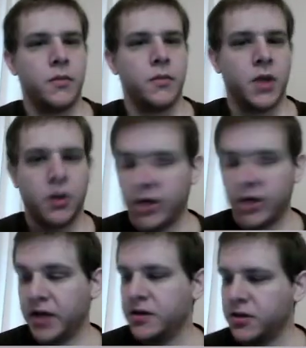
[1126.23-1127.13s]
Okay,
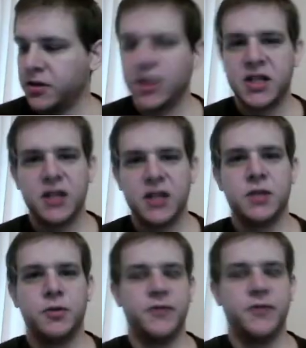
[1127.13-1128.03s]
so let's see this
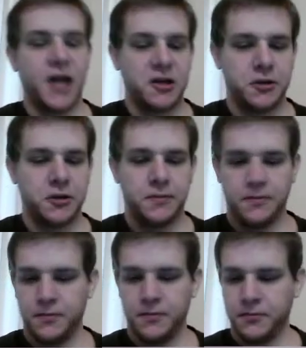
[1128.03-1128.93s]
proof in action
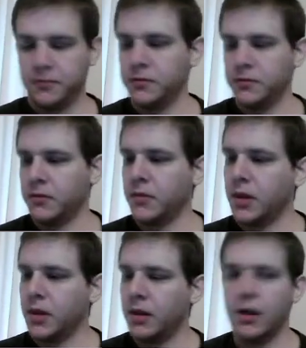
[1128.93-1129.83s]

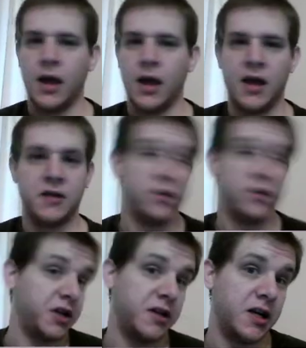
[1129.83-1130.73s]
and
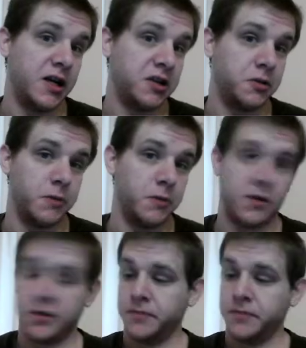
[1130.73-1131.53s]
check that it actually works.